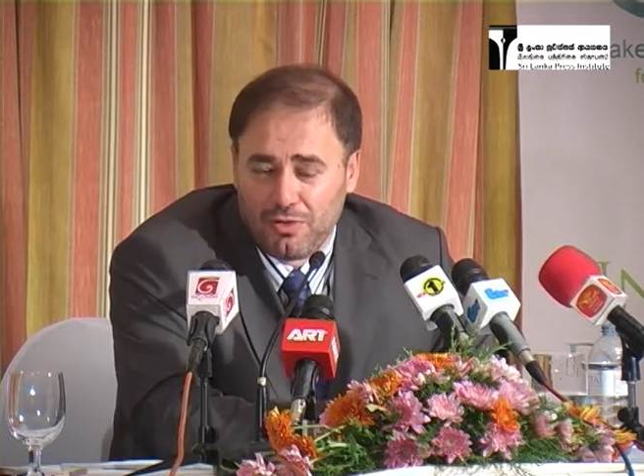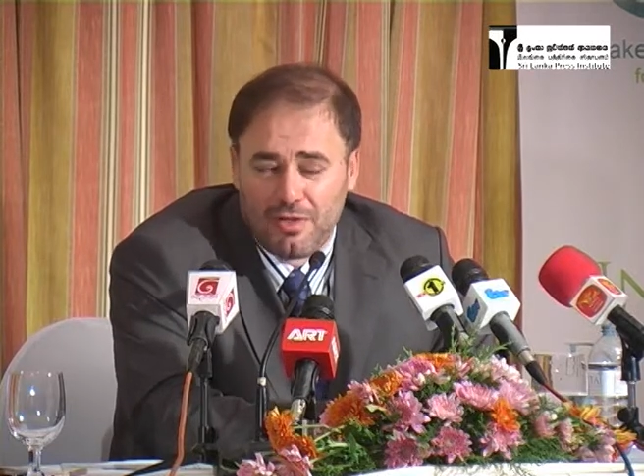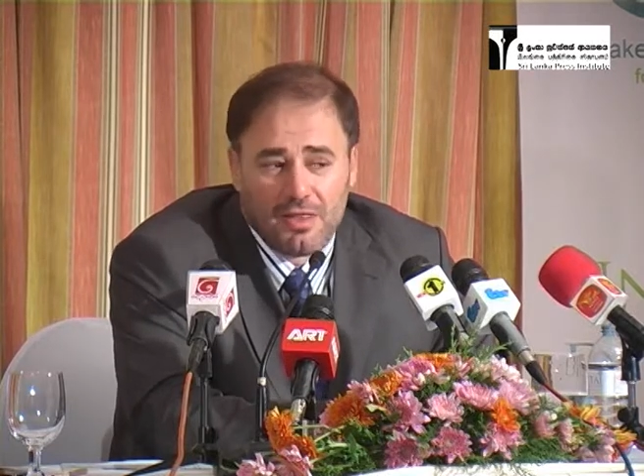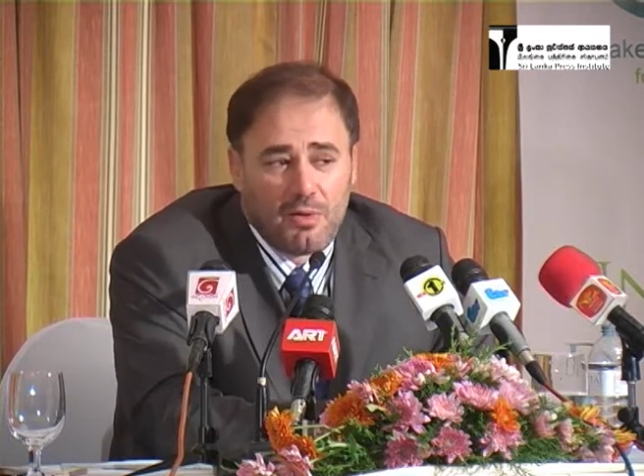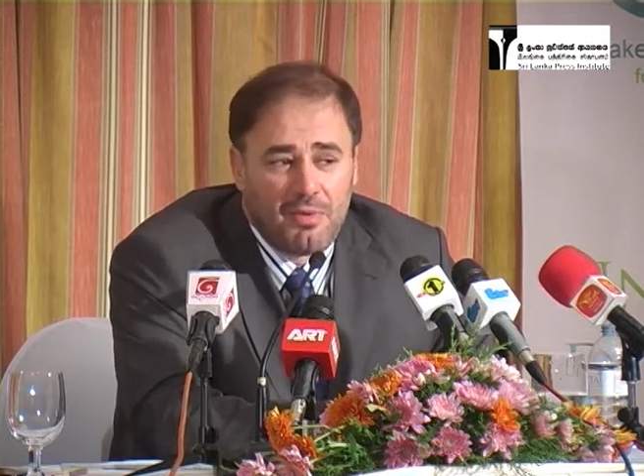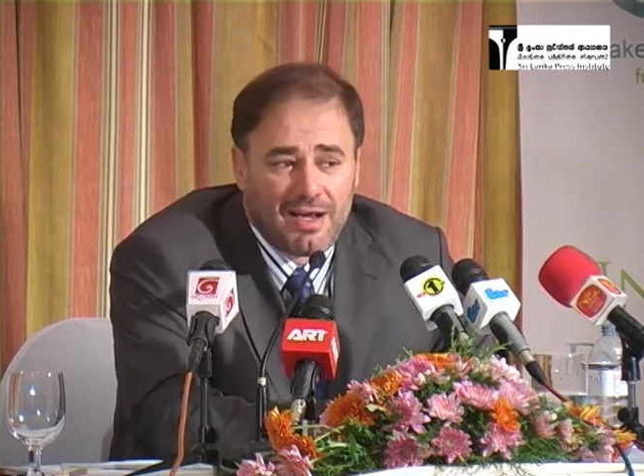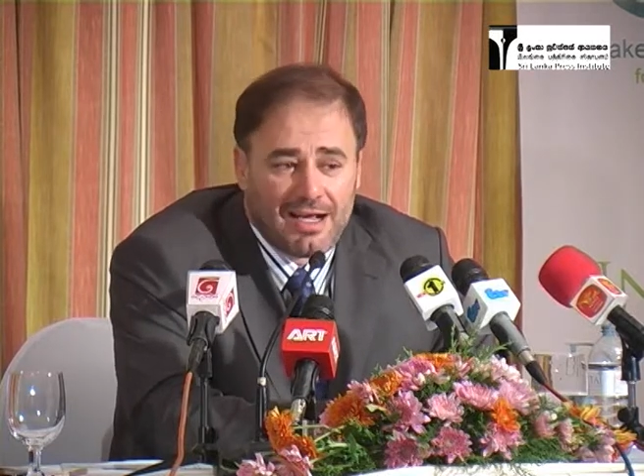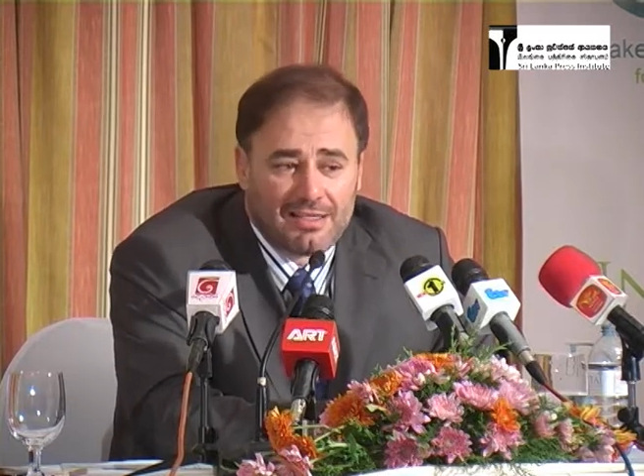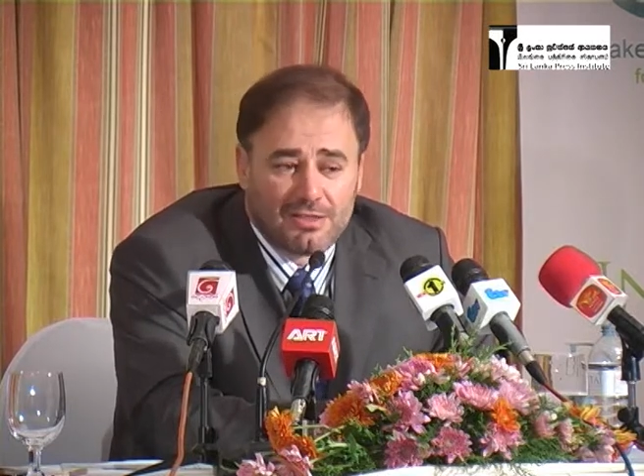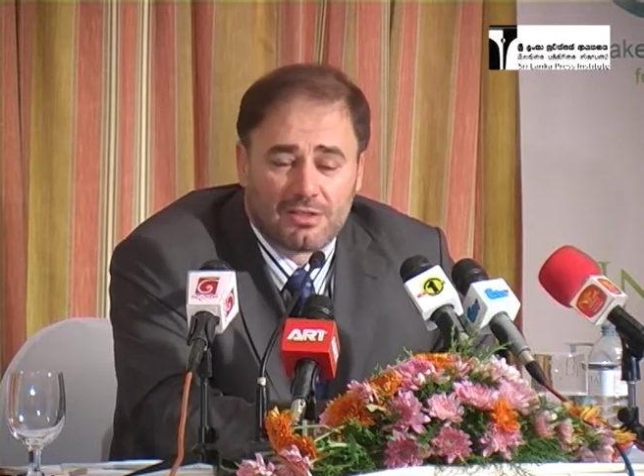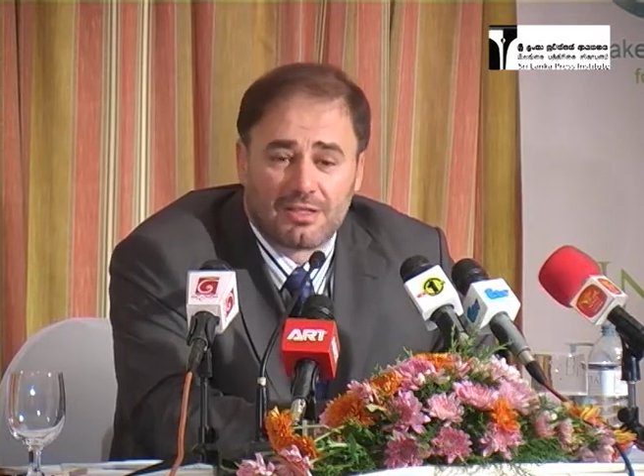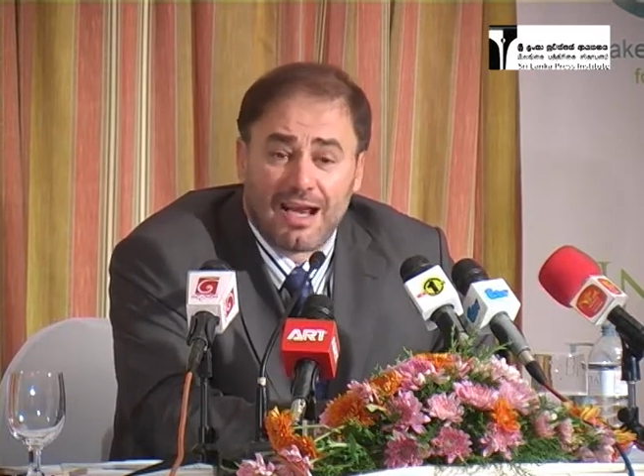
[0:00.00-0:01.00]
They were
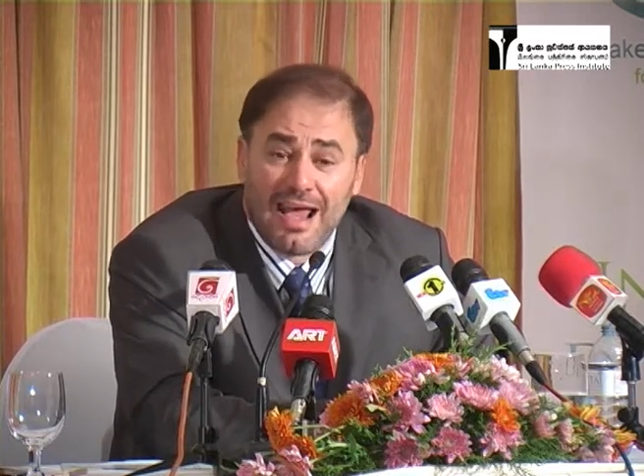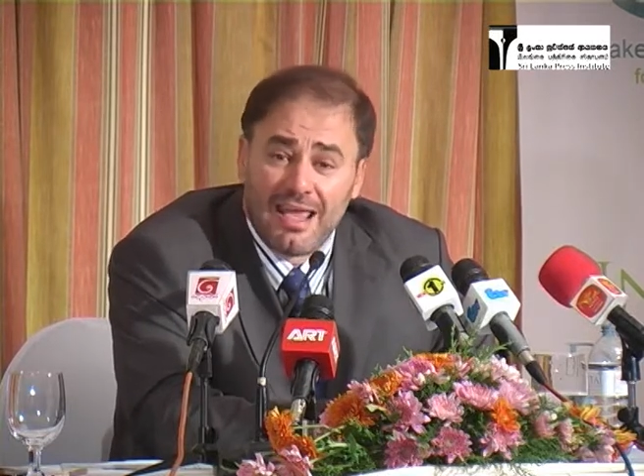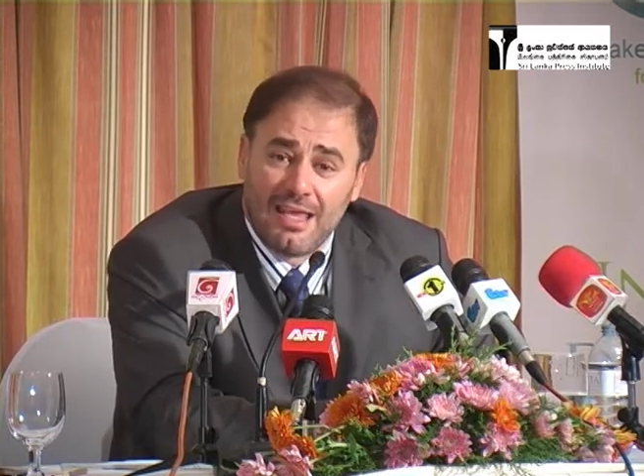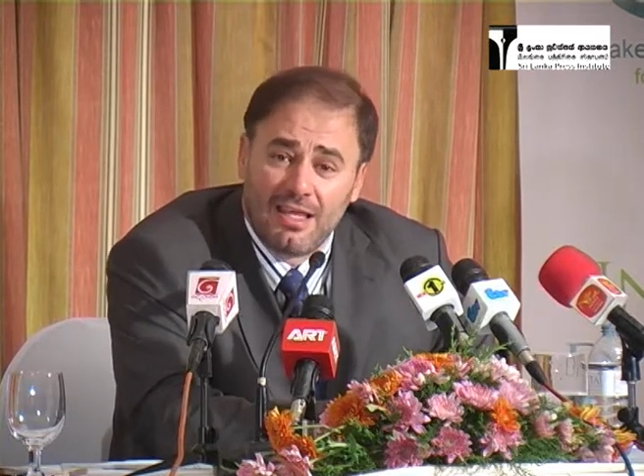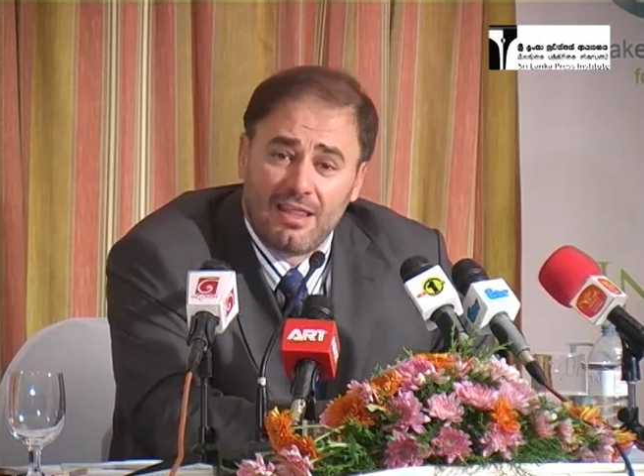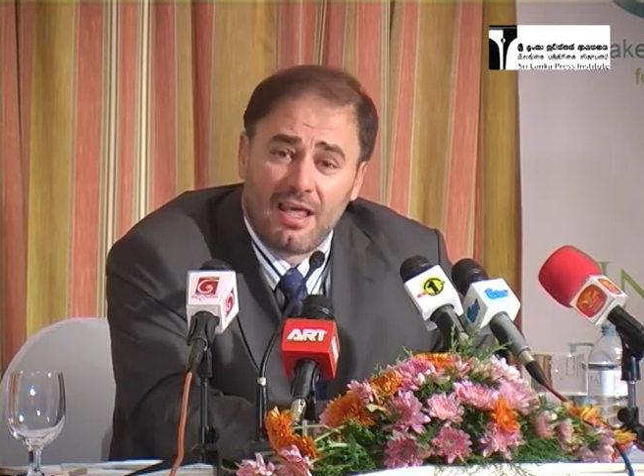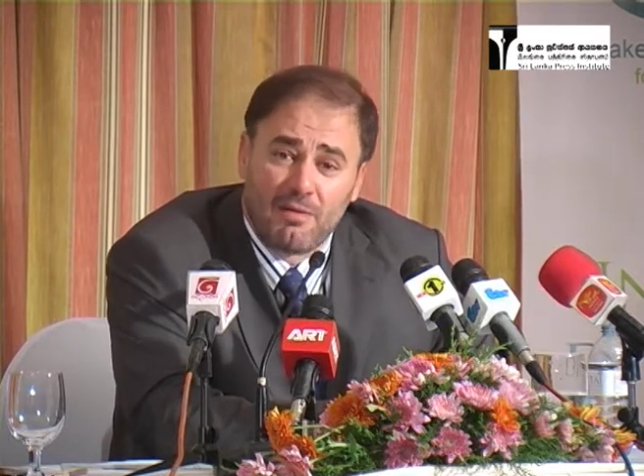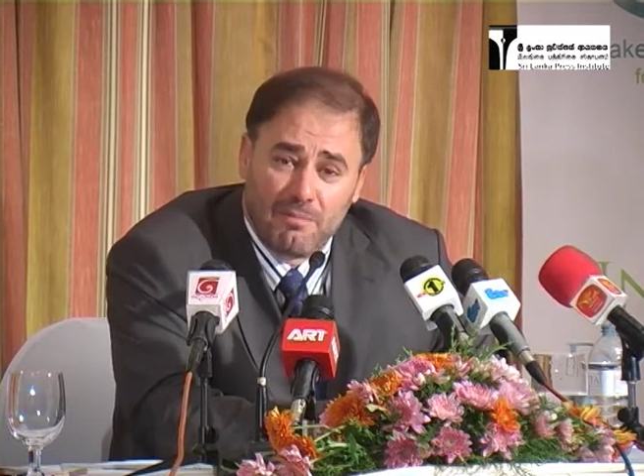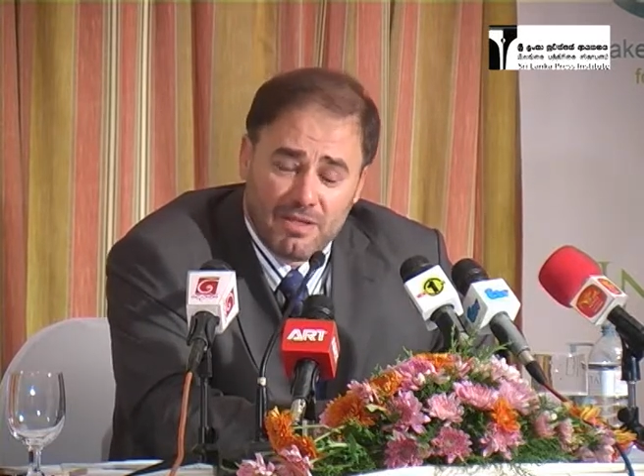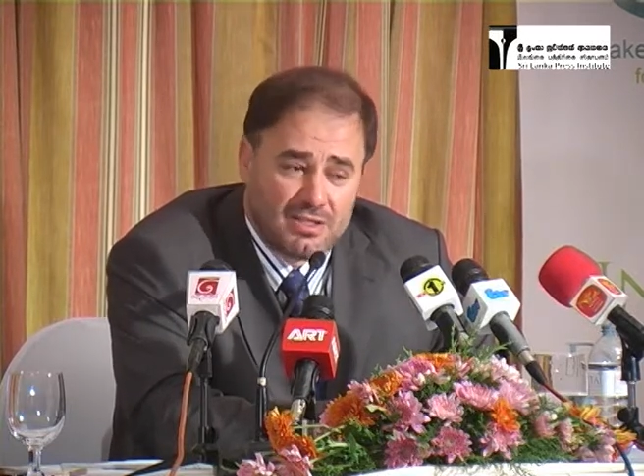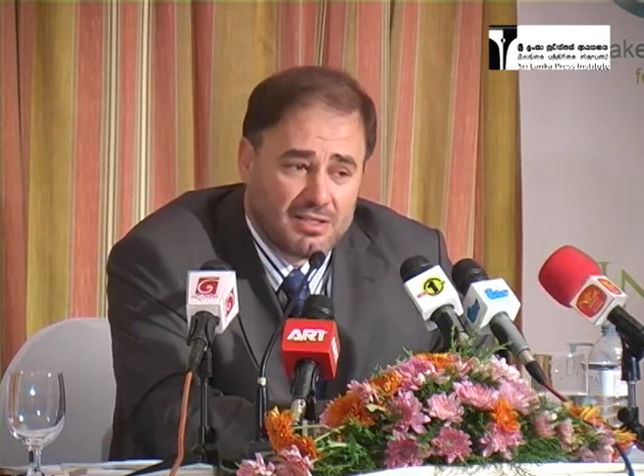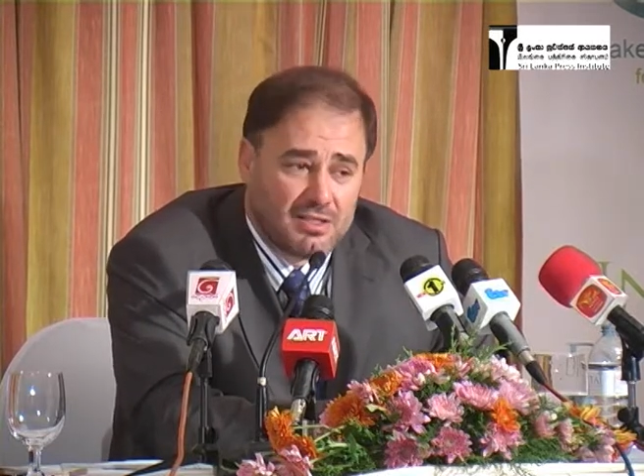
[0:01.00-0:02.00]
trying their
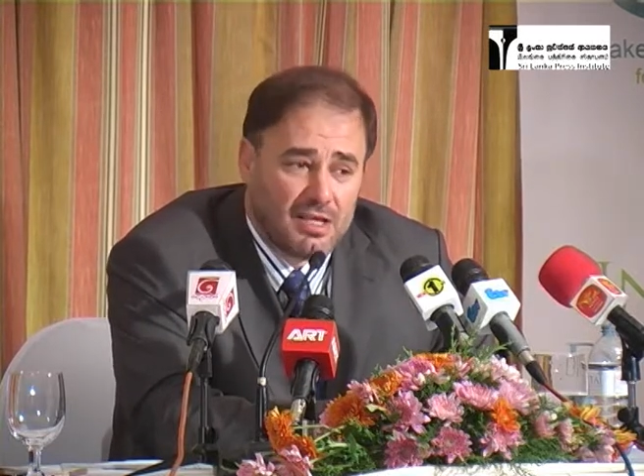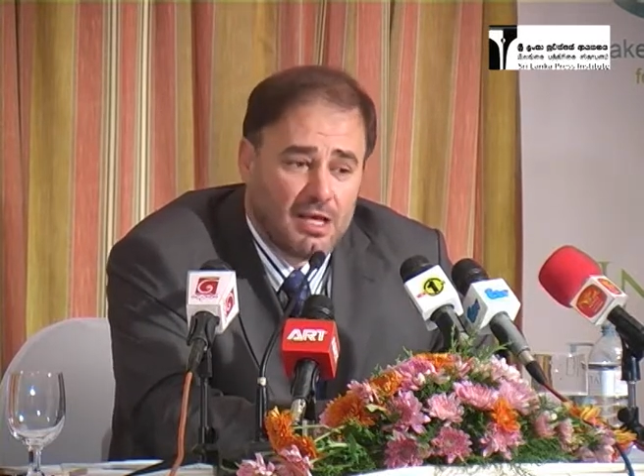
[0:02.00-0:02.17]
best